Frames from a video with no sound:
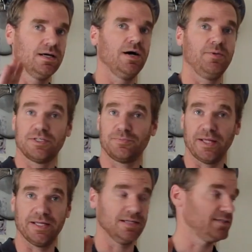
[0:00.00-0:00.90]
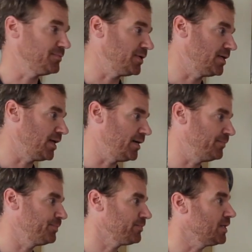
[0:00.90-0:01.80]
I will explain that some other
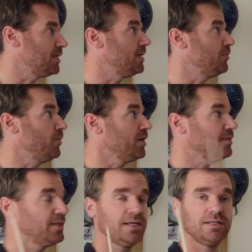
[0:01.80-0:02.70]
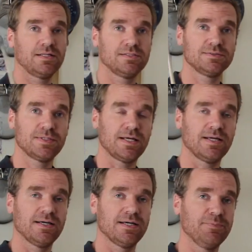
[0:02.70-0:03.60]
time. One thing that's
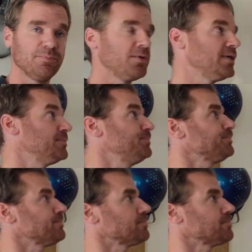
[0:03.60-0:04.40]
important,